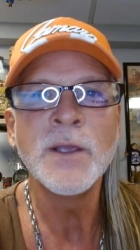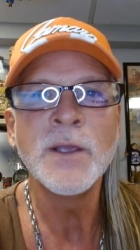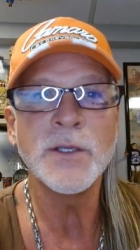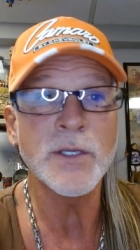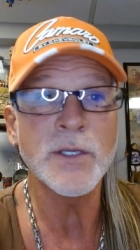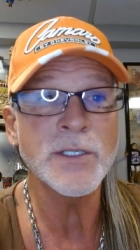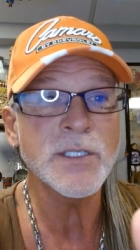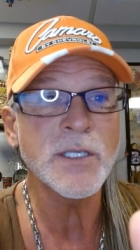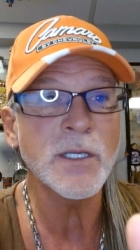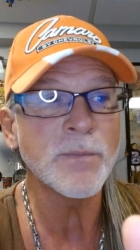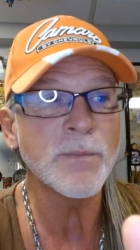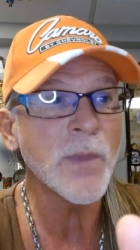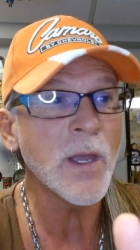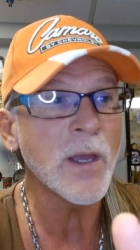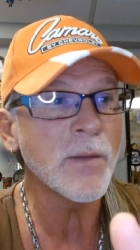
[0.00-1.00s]
you can see
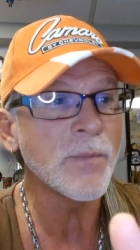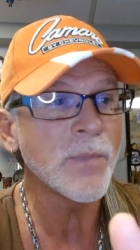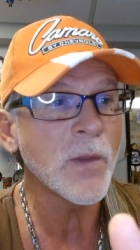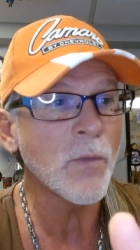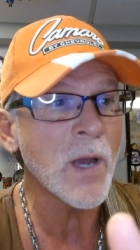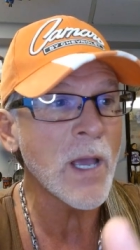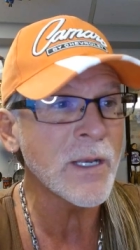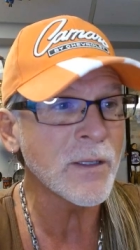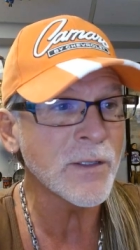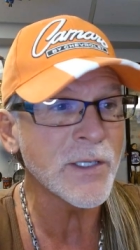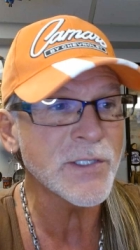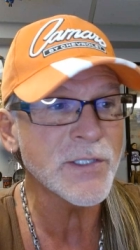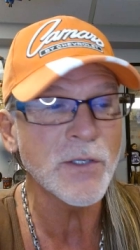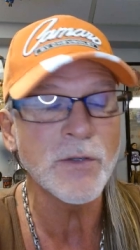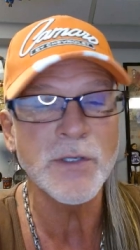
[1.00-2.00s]
uh, Ryan and
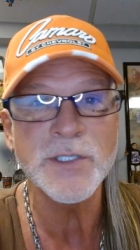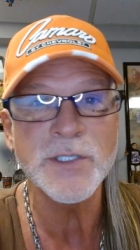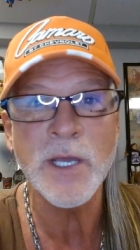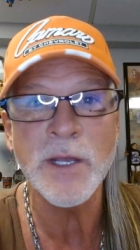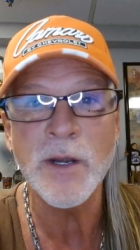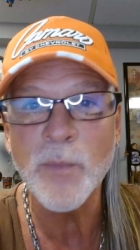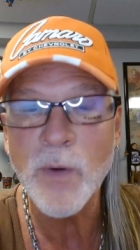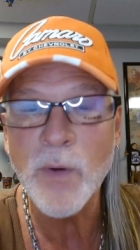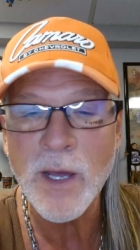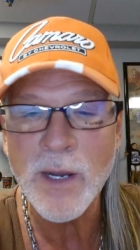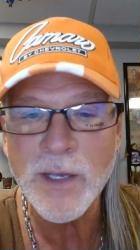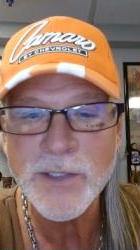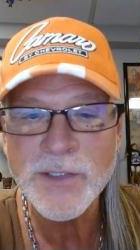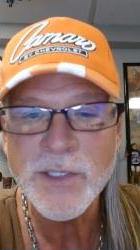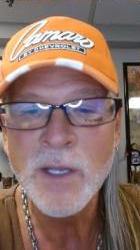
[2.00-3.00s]
Lisa who design our
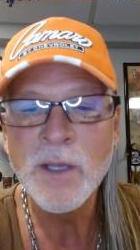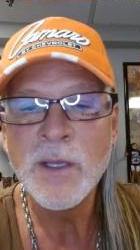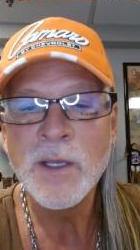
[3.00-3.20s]
products.